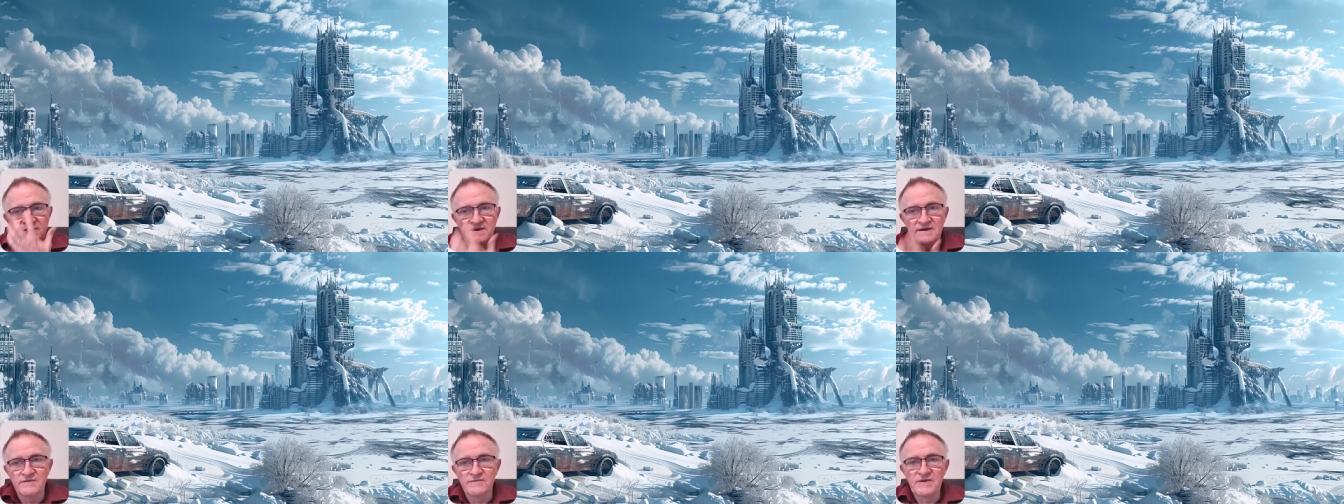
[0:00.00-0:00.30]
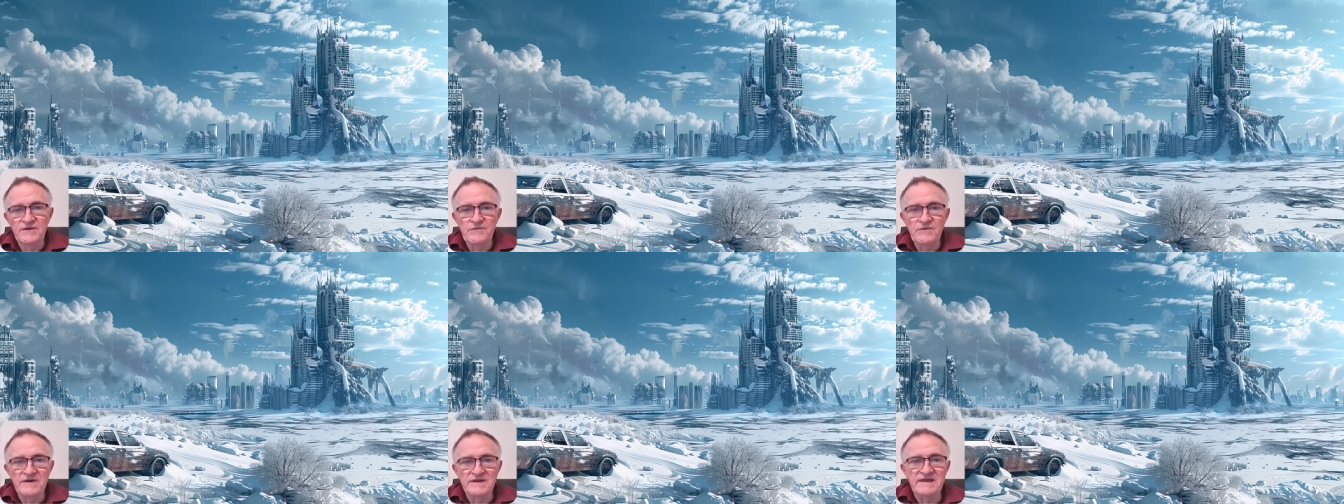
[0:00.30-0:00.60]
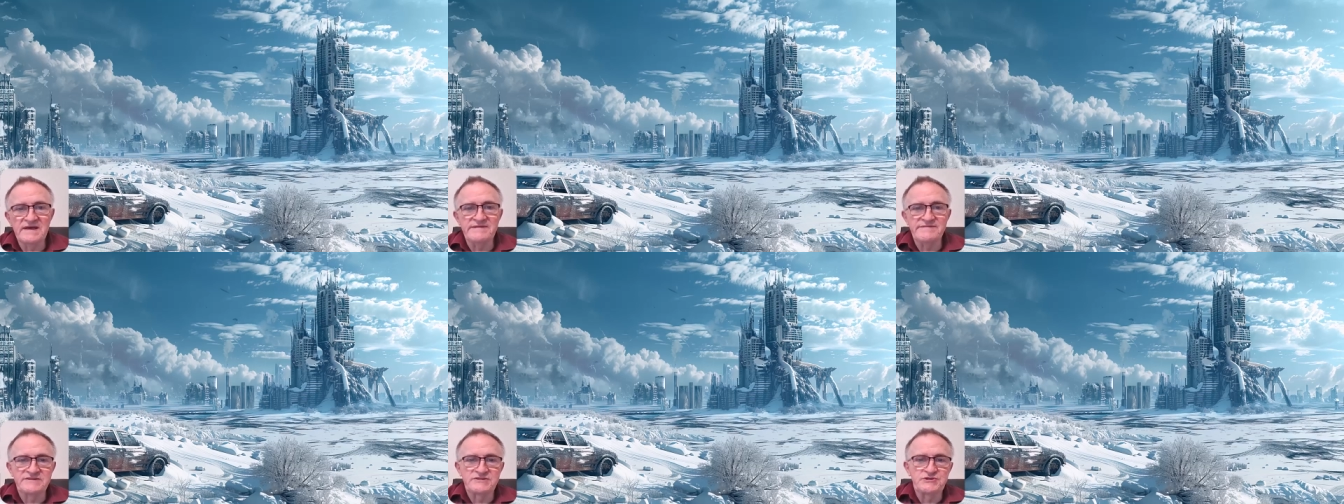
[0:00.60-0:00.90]
You know, we will
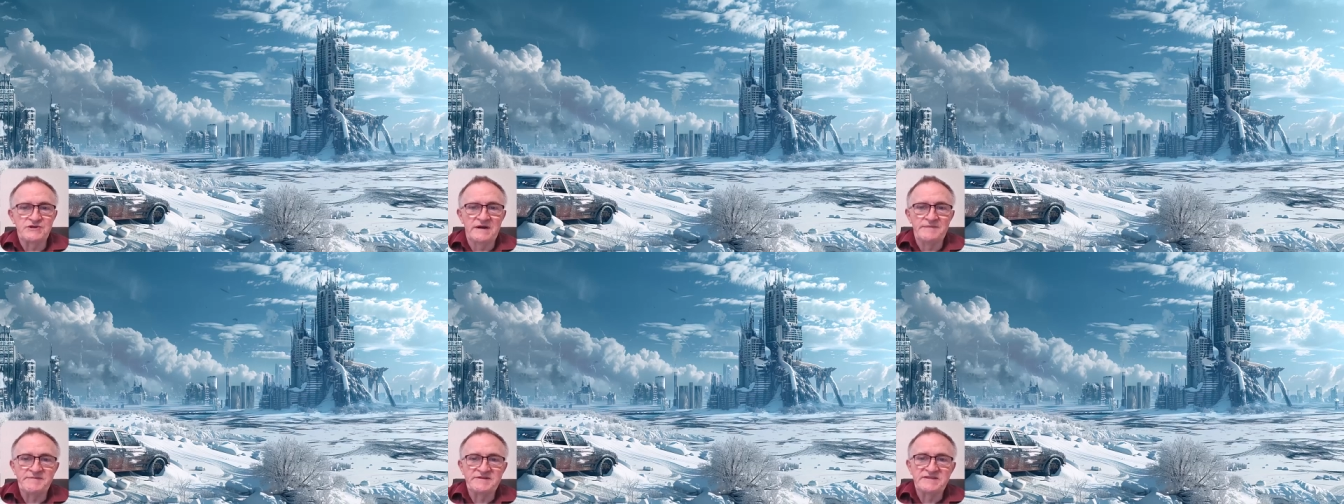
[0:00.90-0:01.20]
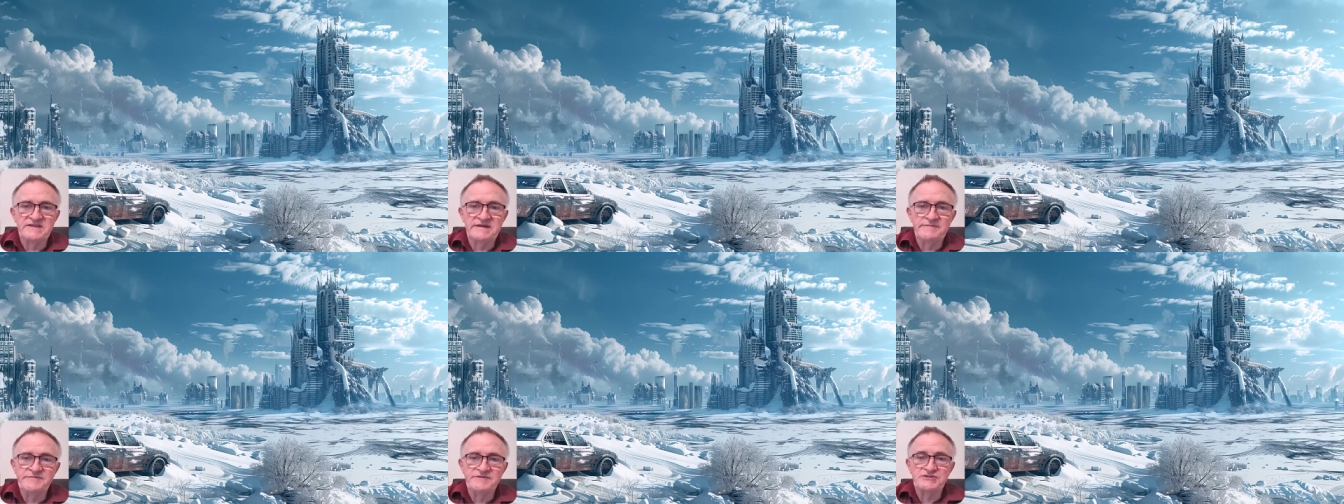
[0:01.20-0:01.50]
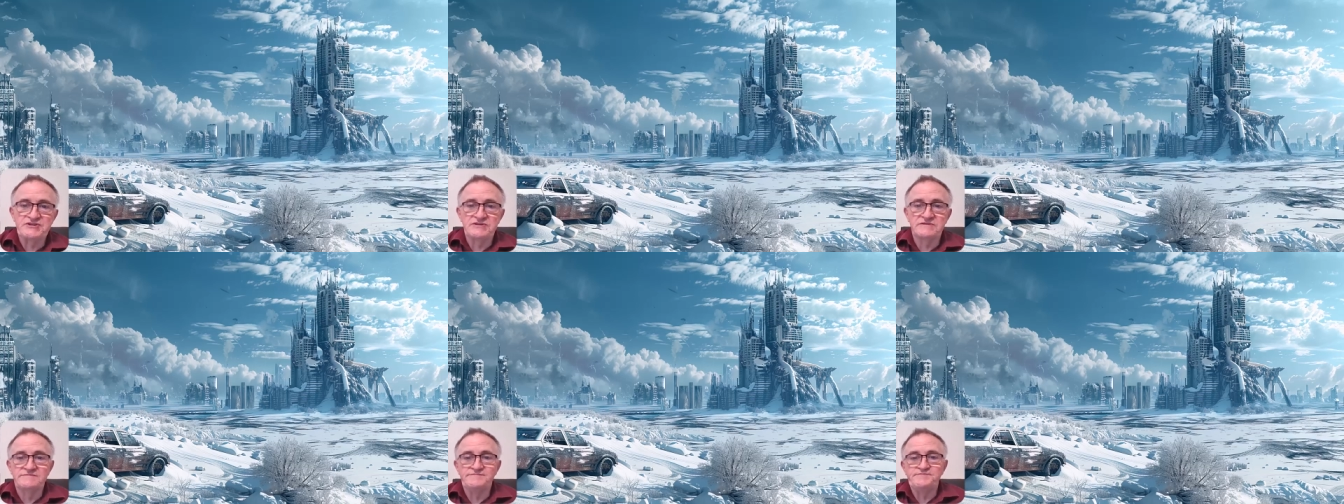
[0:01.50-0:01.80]
have a drop in
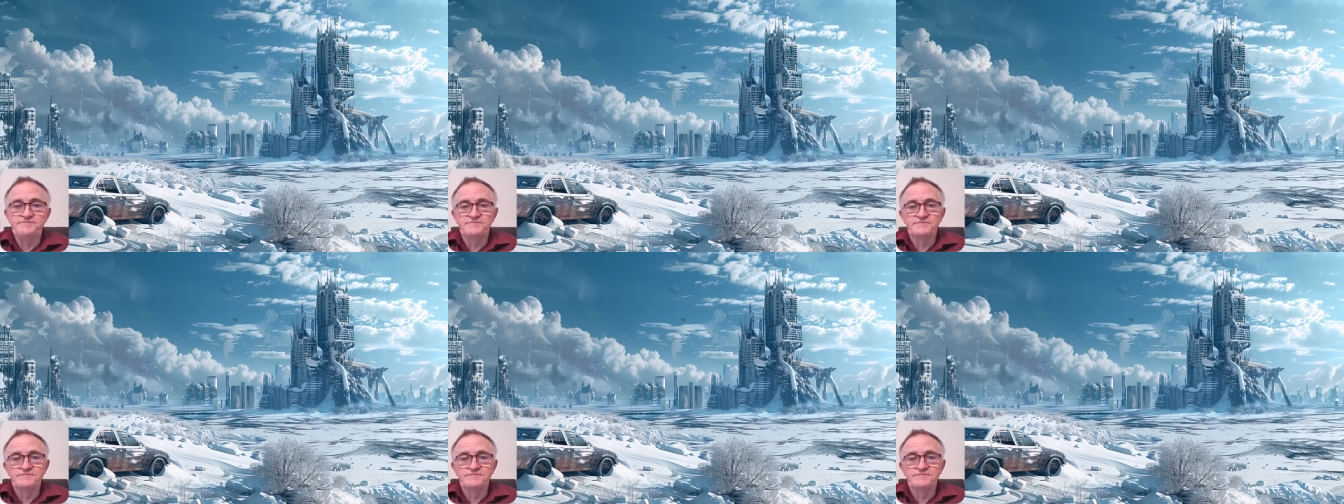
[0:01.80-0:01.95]
temperature,